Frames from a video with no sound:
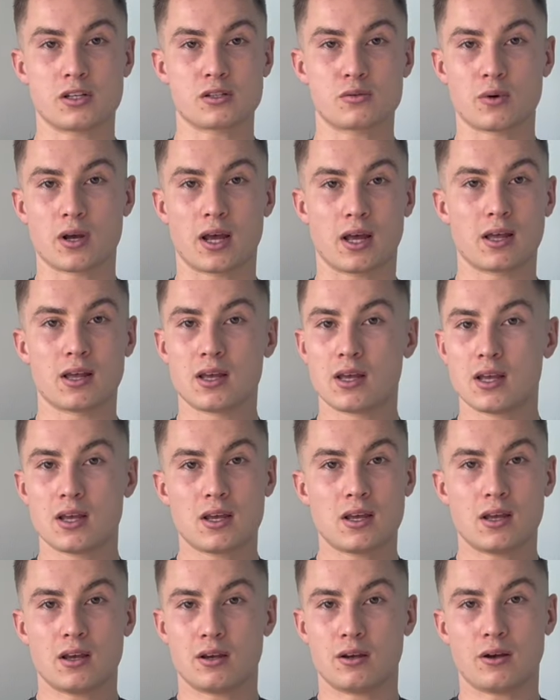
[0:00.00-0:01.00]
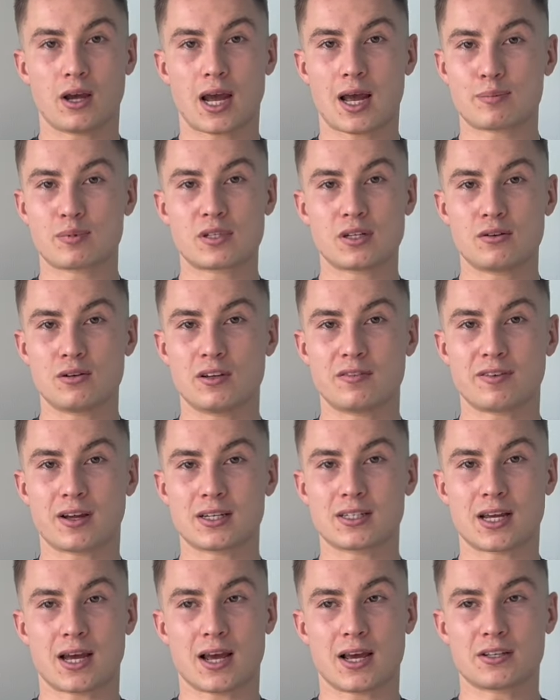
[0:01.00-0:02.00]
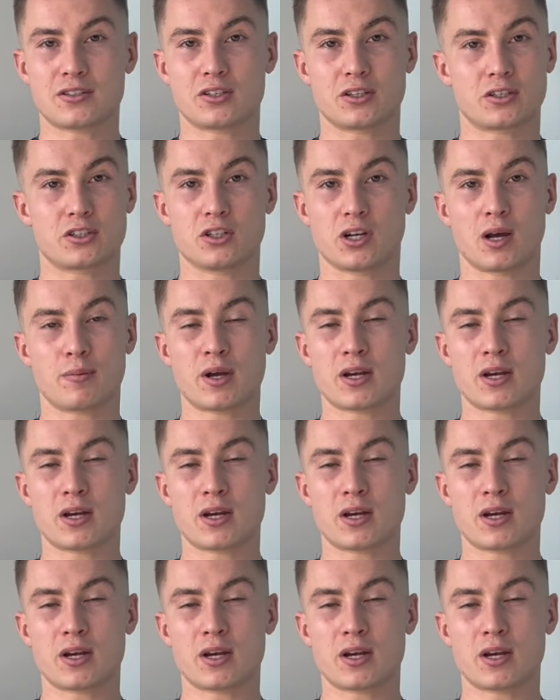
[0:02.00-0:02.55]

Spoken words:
as well. Absolutely fantastic job.